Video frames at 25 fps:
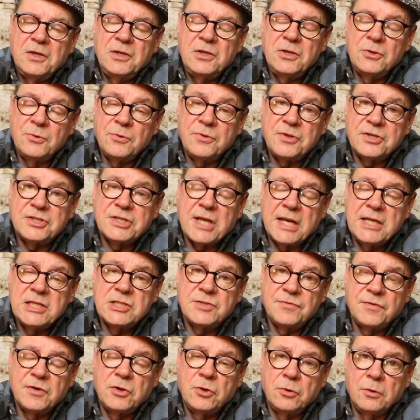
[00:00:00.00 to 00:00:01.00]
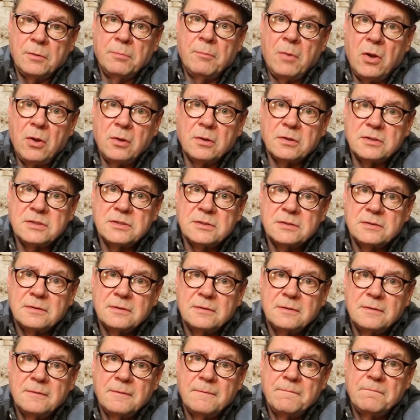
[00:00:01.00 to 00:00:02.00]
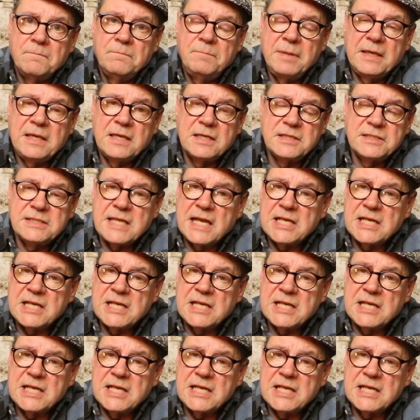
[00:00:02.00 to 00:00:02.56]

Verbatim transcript: you know the signs of a good malt because